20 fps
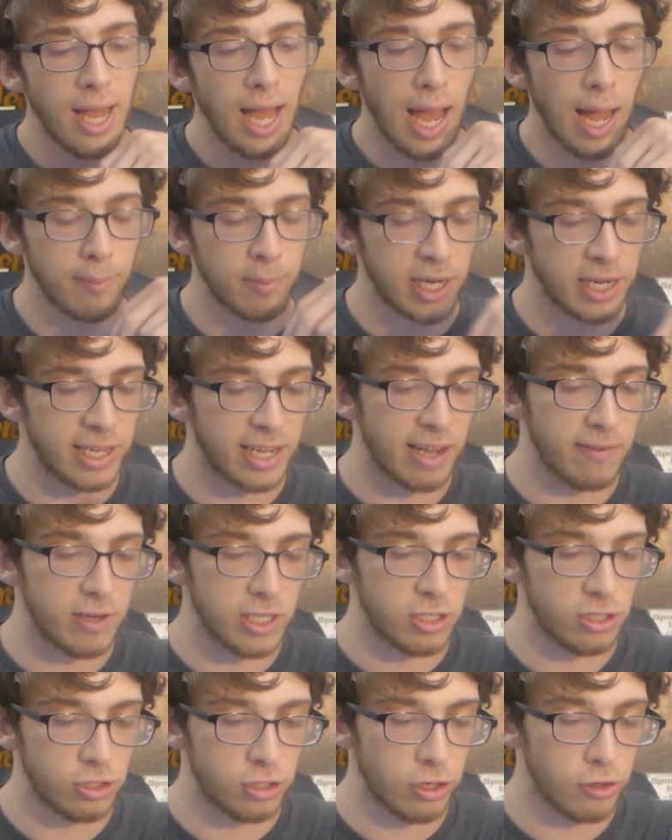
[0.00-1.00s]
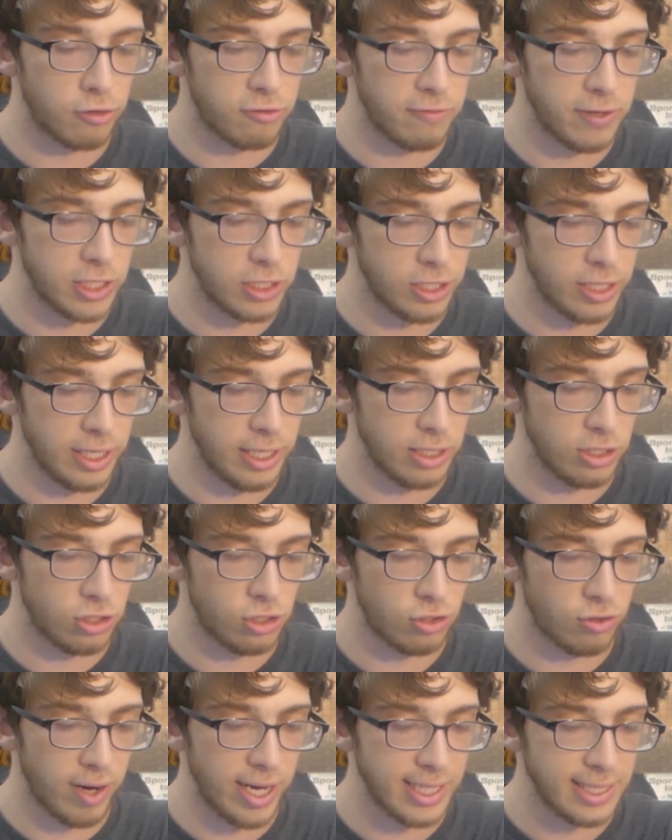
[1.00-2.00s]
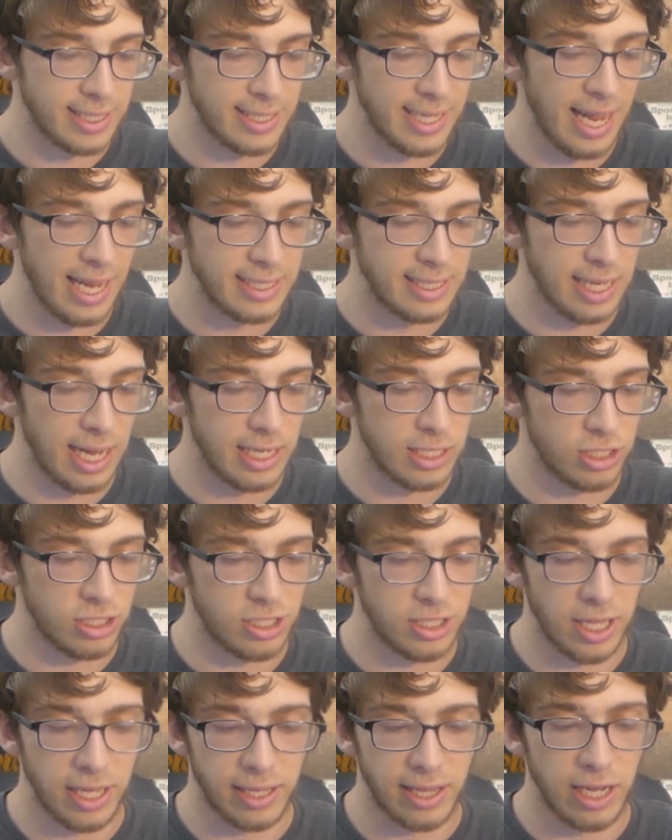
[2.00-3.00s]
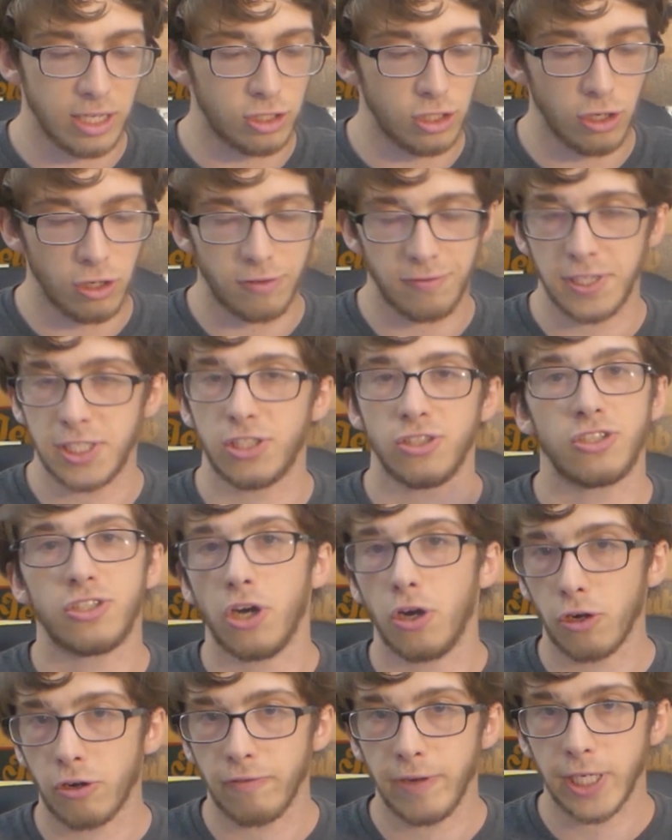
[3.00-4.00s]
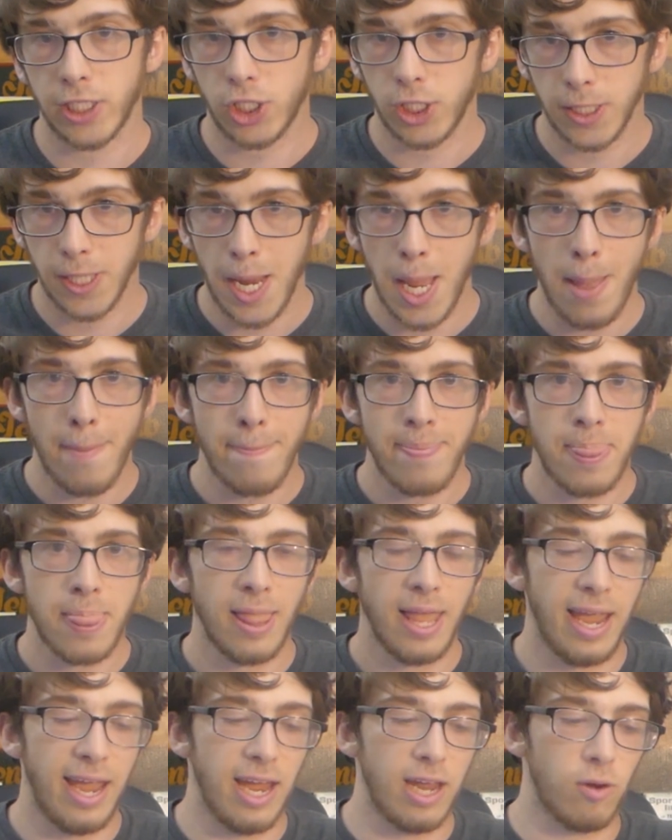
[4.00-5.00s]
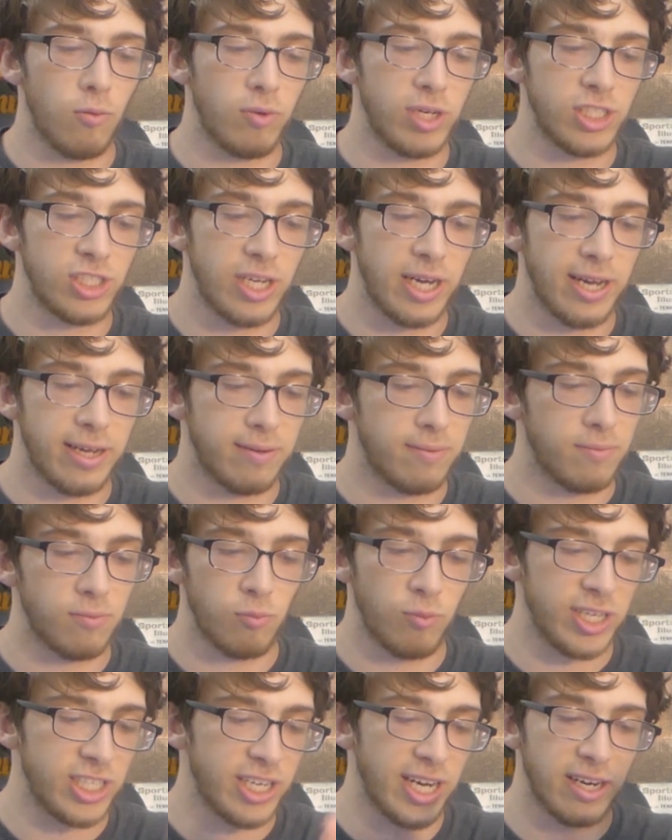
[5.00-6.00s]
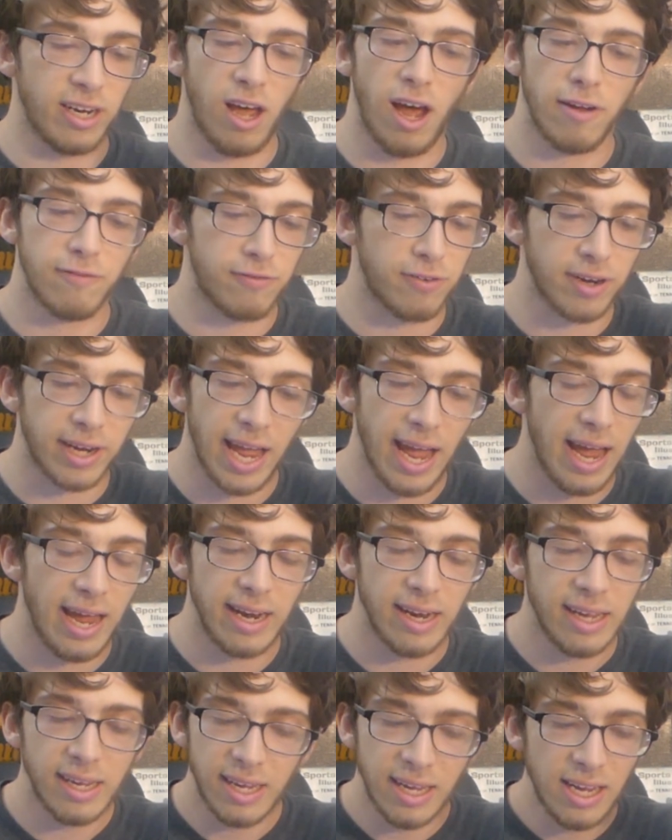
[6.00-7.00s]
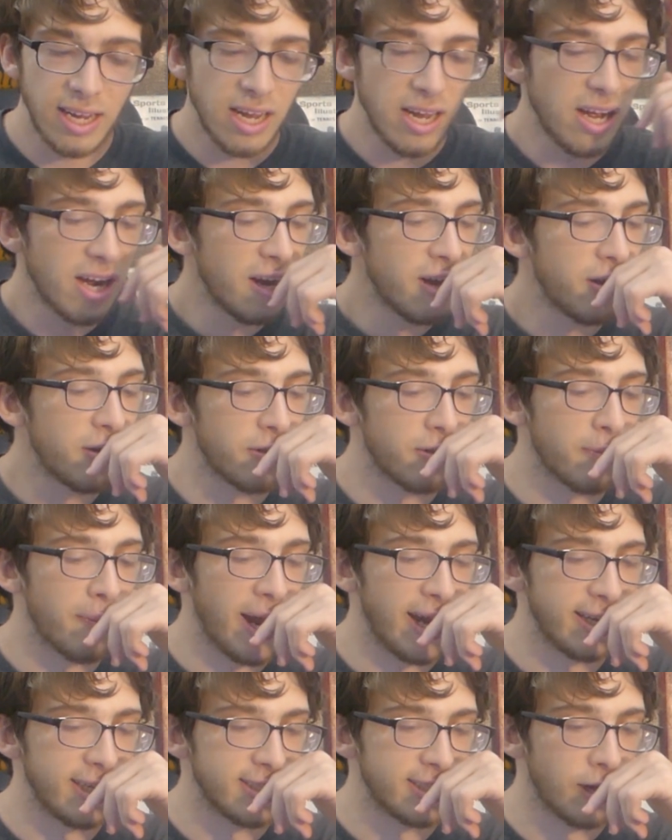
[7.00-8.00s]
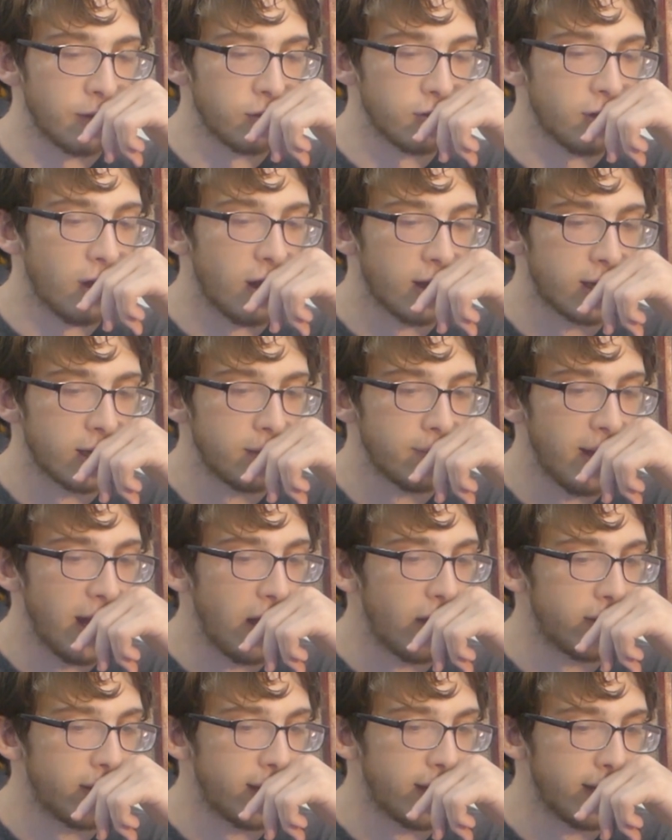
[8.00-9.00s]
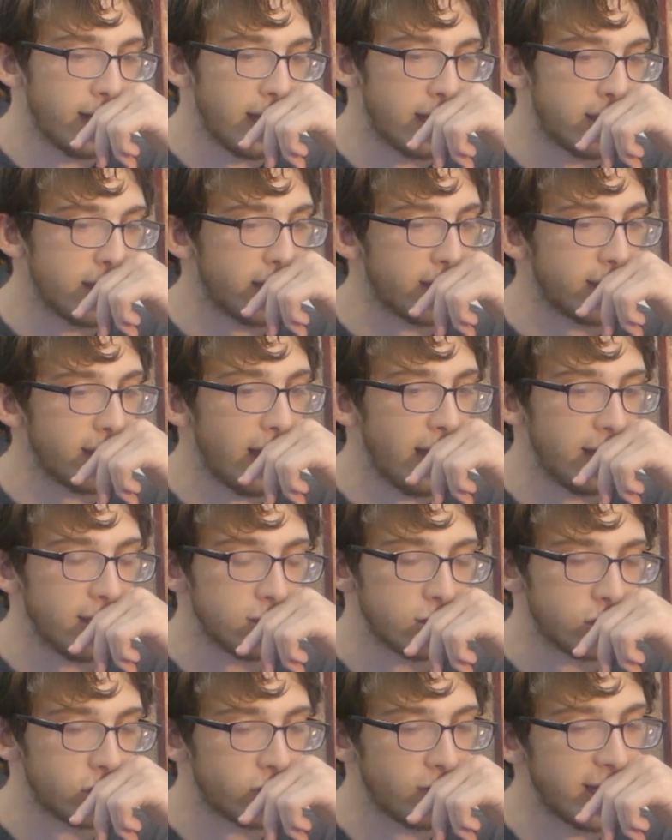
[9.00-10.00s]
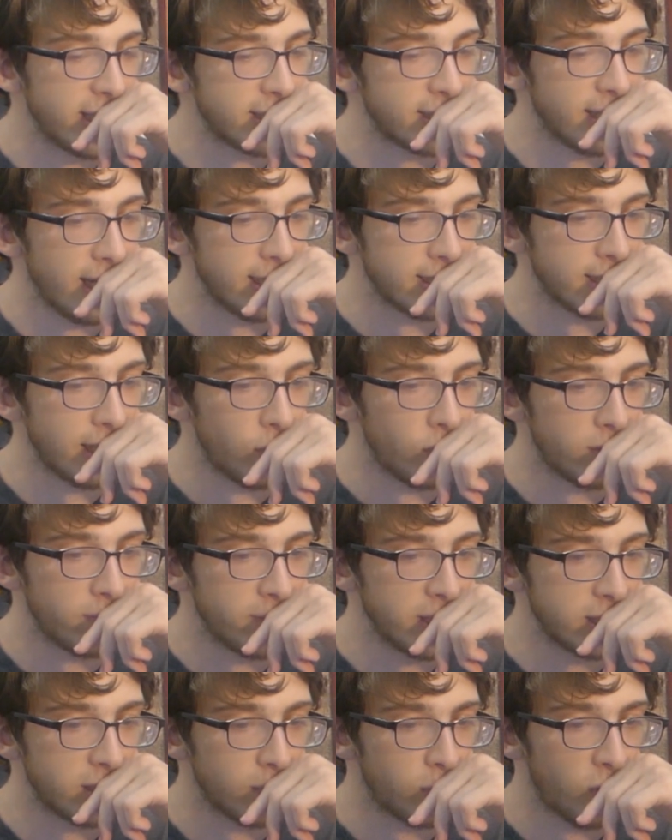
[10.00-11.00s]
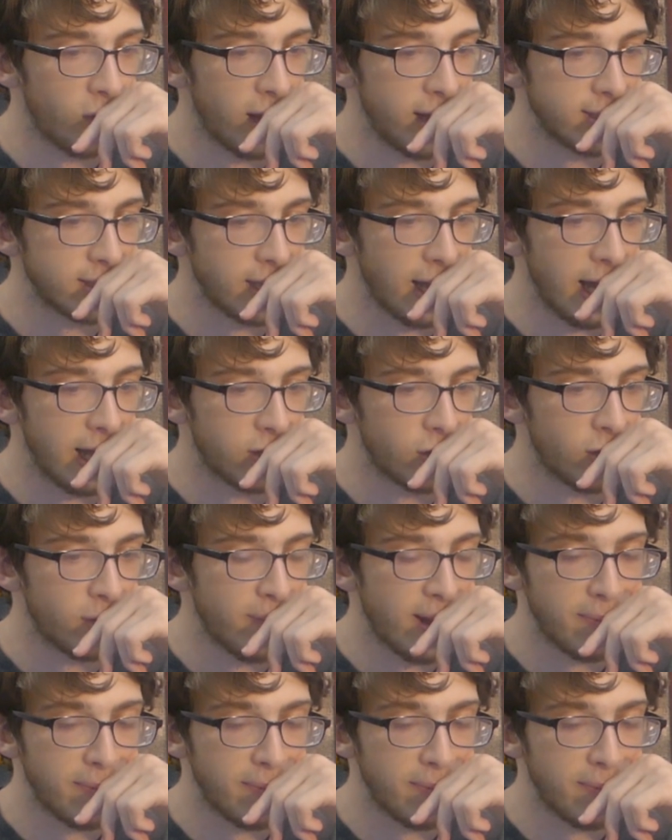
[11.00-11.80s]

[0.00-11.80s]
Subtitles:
I'm going to give it to Djokovic in straight sets. I just think that Djokovic is Djokovic, and we shan't not forget who the man is that we're talking about, and I think that straight sets, I wouldn't be surprised either.